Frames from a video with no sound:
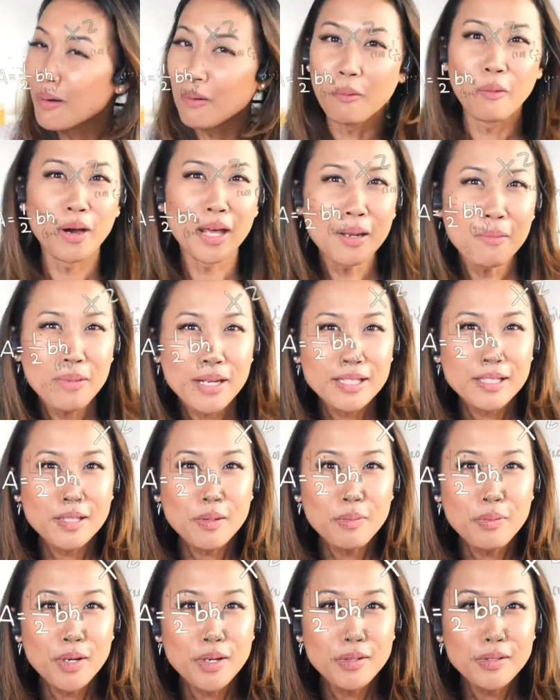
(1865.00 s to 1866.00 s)
what am I
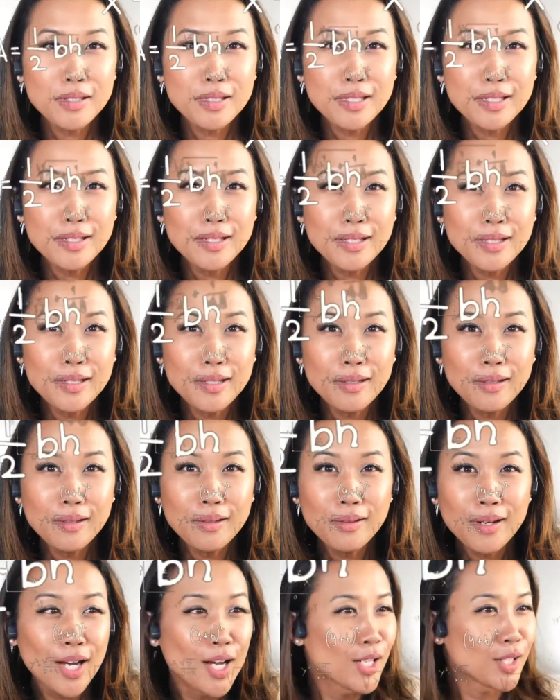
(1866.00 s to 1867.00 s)
supposed to do?
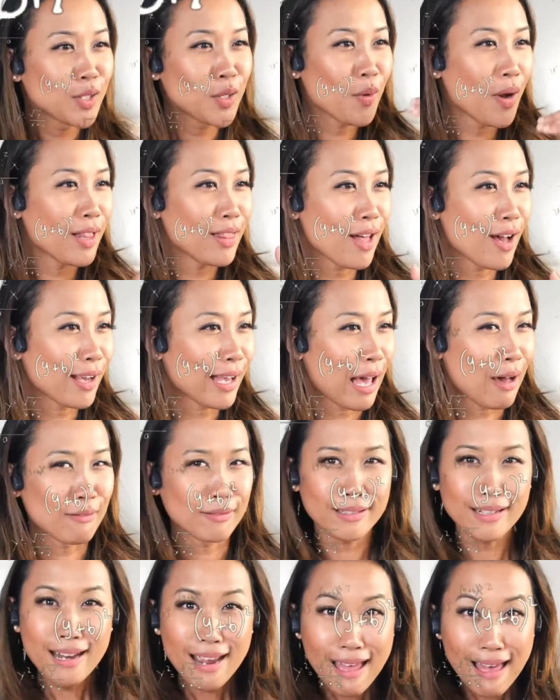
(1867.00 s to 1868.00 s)
Do I log out
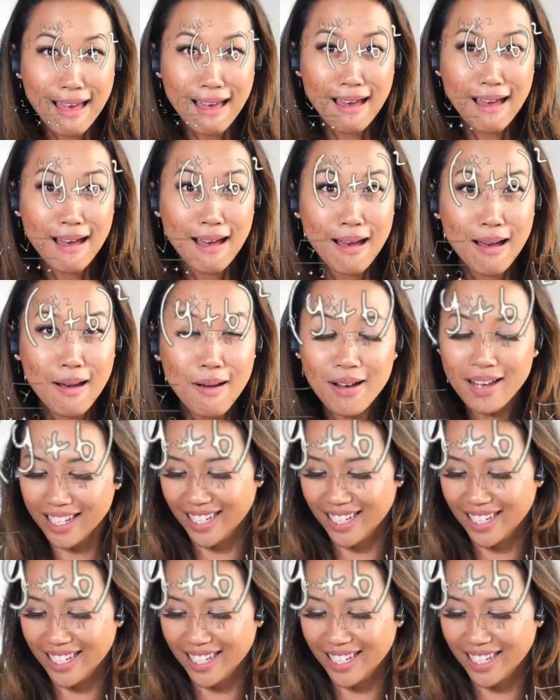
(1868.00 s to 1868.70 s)
now?